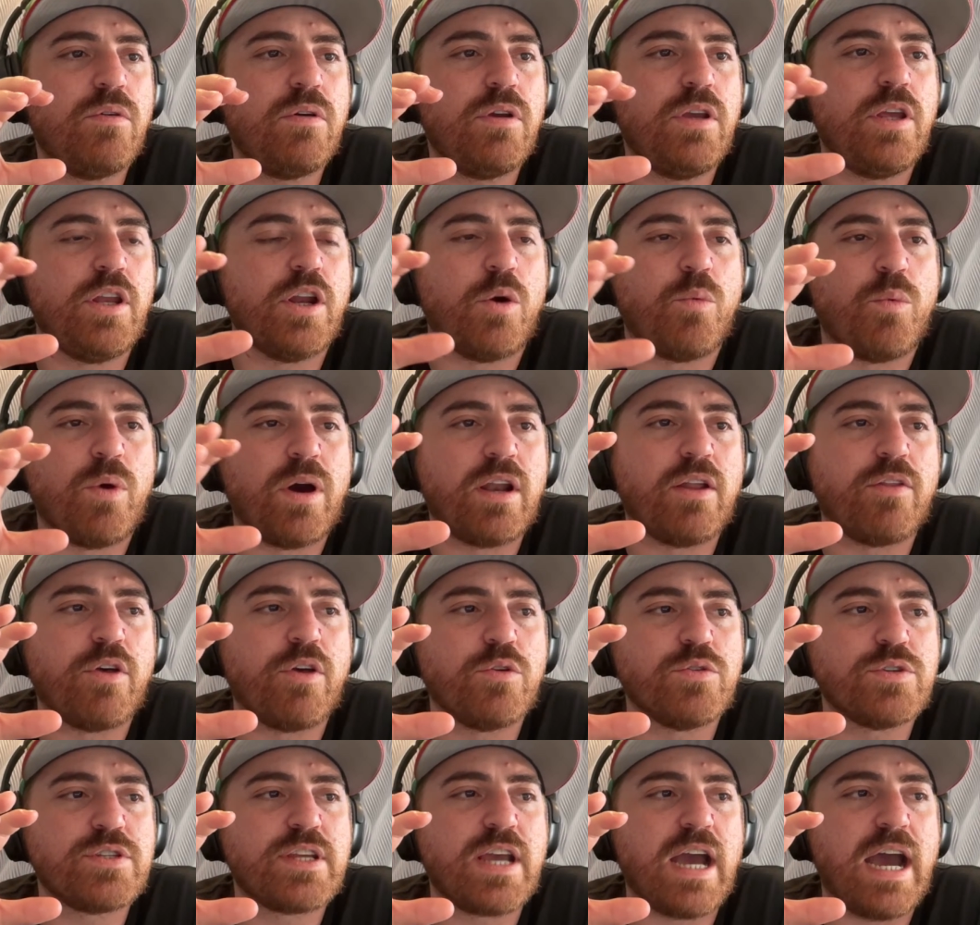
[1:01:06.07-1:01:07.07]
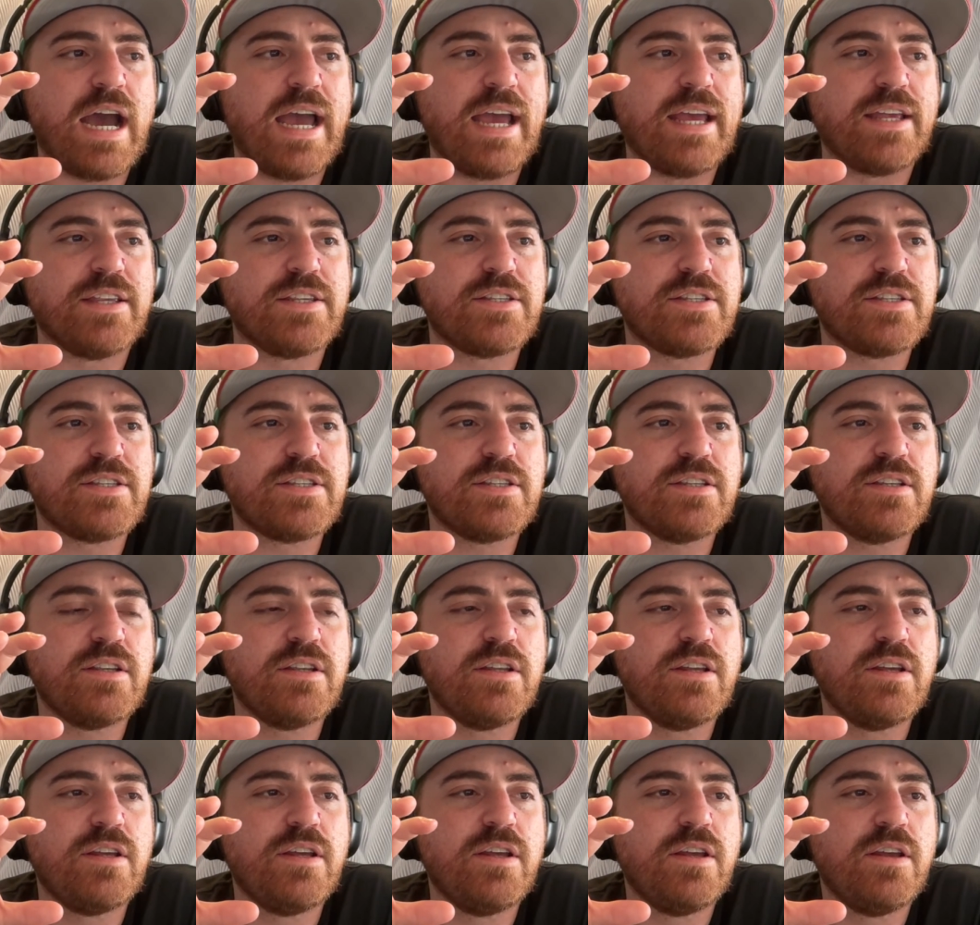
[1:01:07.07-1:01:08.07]
one of those guys
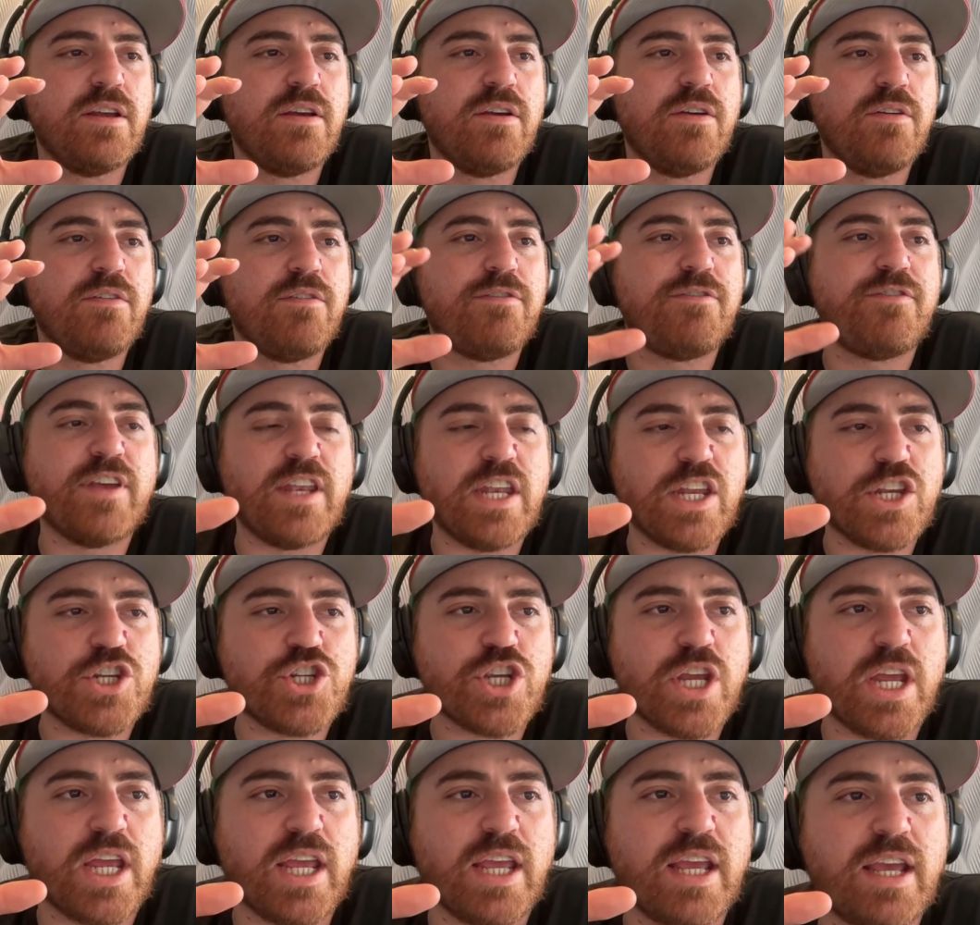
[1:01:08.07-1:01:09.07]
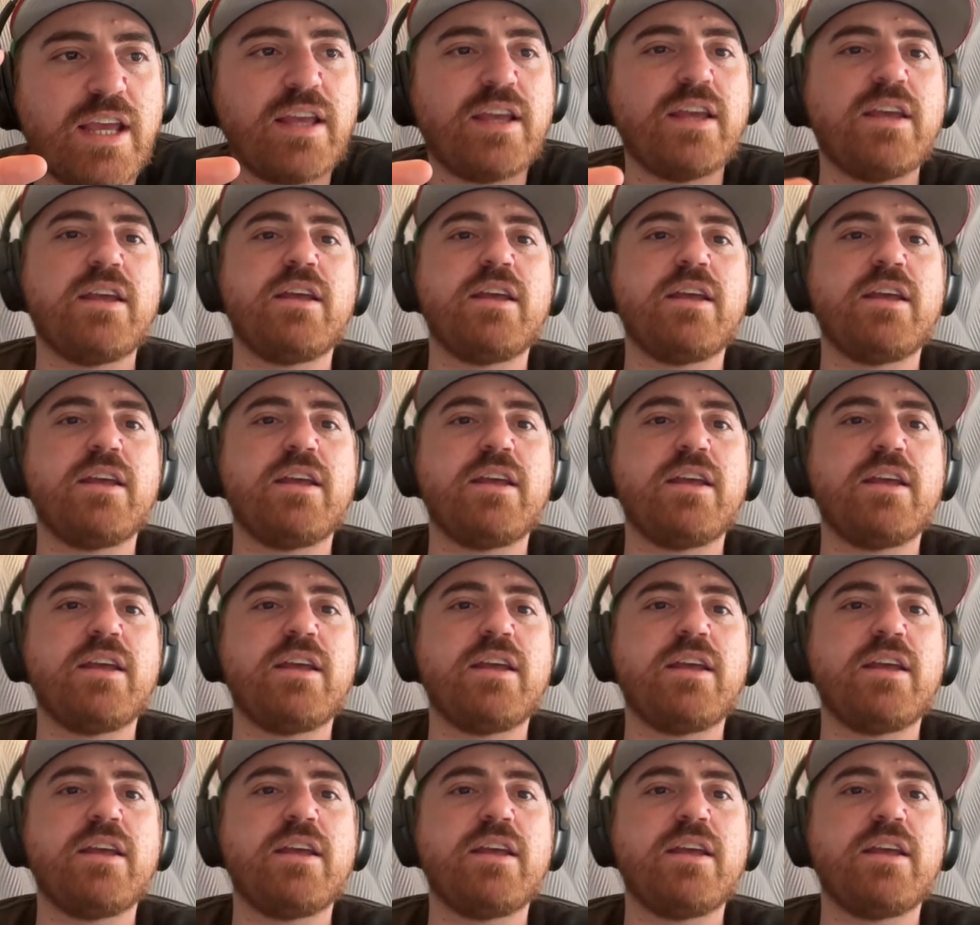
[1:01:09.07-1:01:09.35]
finishing